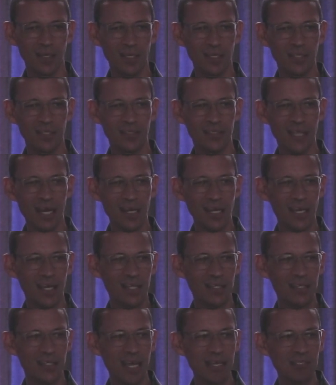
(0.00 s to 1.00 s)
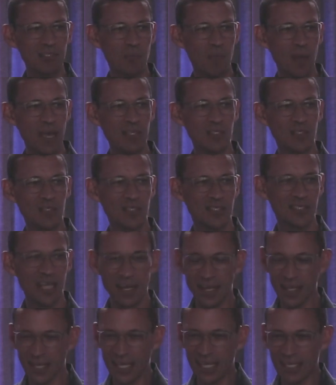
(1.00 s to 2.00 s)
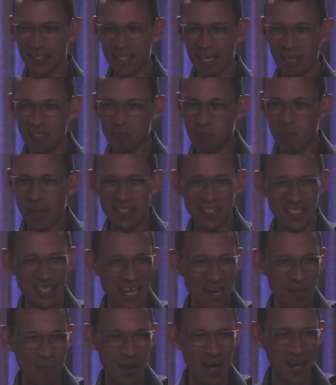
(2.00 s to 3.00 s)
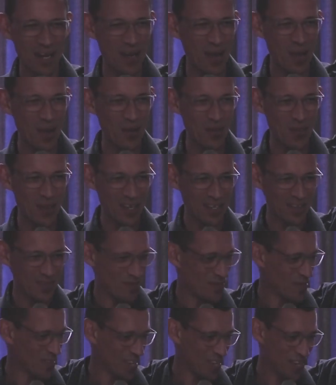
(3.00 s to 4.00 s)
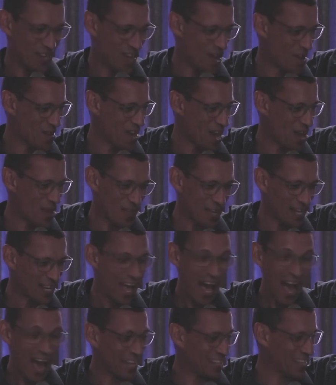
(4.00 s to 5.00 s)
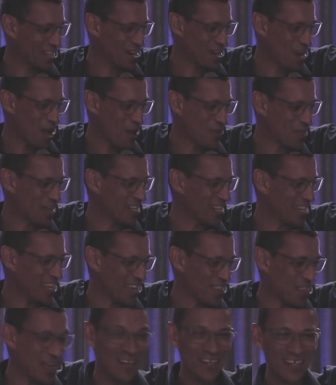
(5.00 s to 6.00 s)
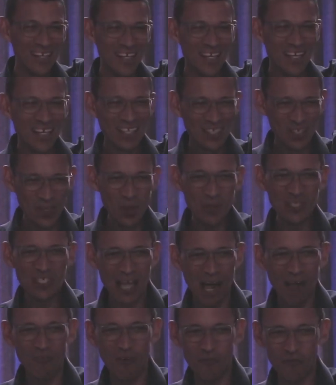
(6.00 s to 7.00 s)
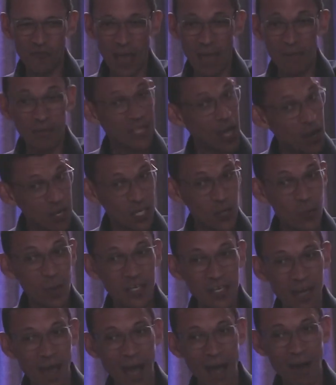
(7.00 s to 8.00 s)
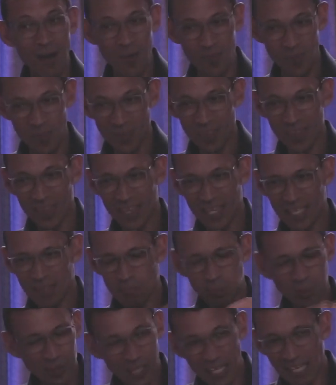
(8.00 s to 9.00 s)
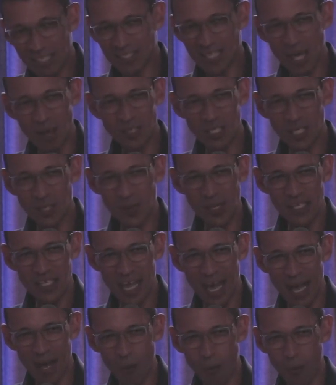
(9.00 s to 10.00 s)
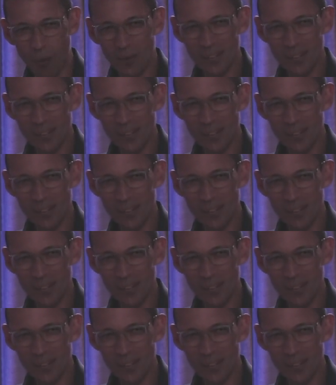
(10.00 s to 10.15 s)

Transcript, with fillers: Tanik Kates Best. Tanik Kates Best. Anybody know that? You don't know that? I didn't know that either. Do yourself a favor. Don't do it now. Please don't do it now.